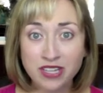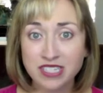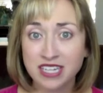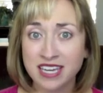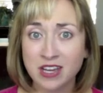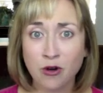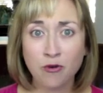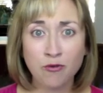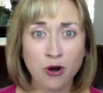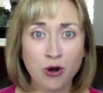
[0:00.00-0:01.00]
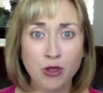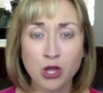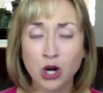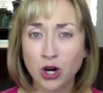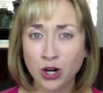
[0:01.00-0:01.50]
to get over the
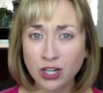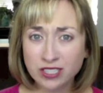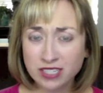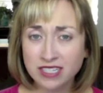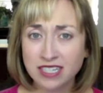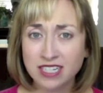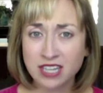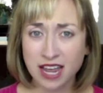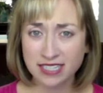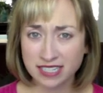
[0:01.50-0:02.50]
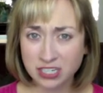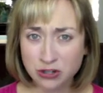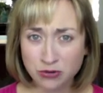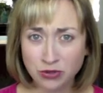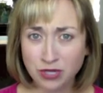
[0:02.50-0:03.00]
hurt, because I did
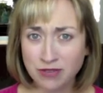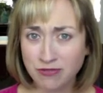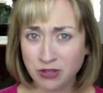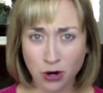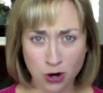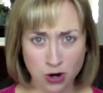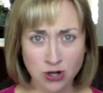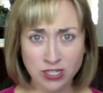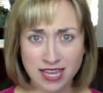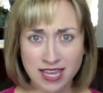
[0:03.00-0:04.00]
truly feel hurt